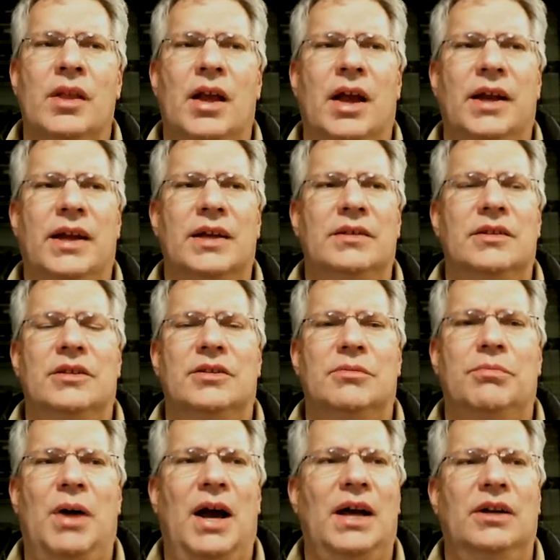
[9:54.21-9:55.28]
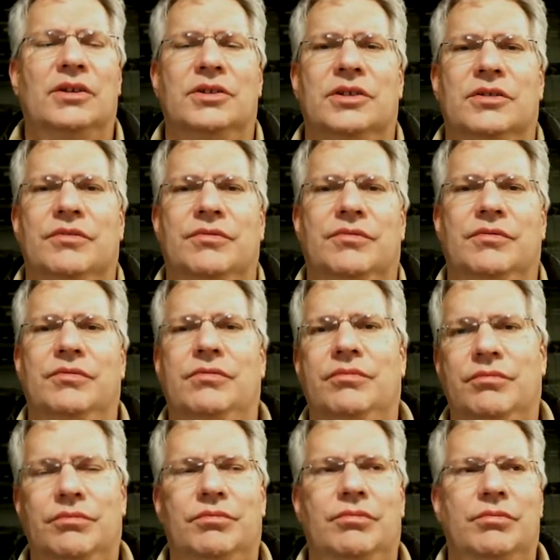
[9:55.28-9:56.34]
I guess it's piles of
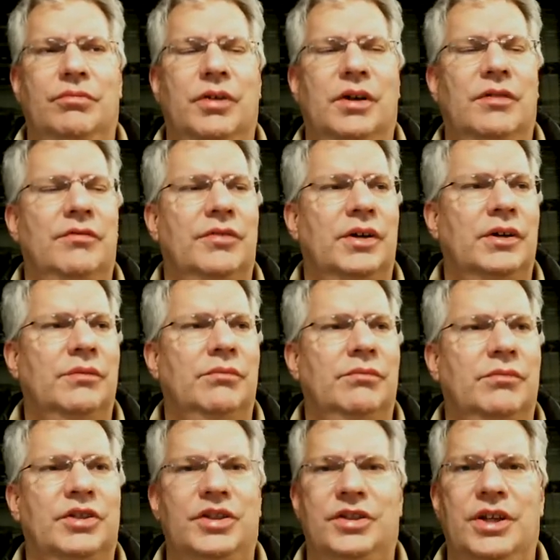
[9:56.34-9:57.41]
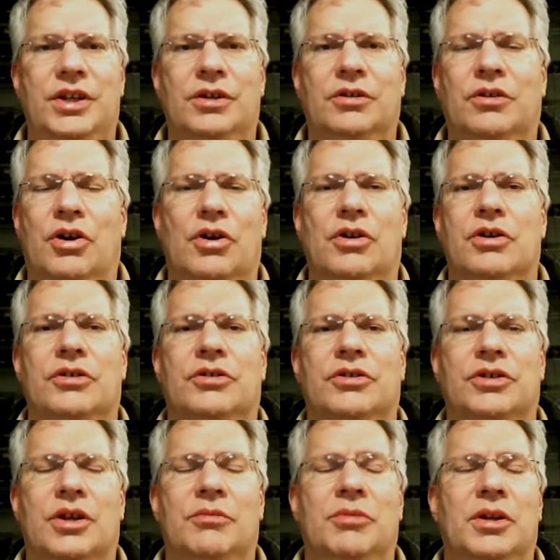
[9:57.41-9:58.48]
steel girders or
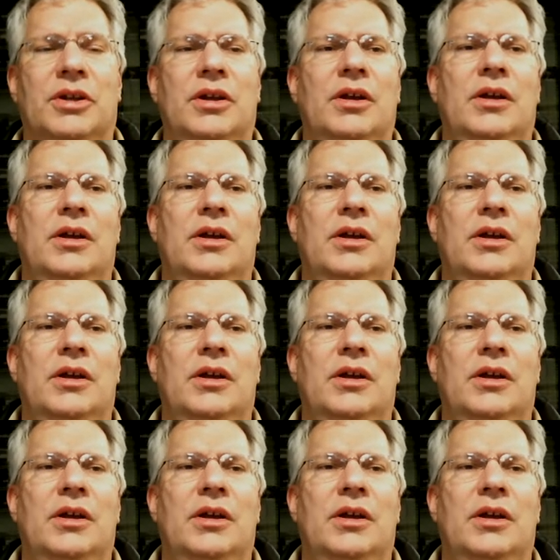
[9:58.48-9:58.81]
something.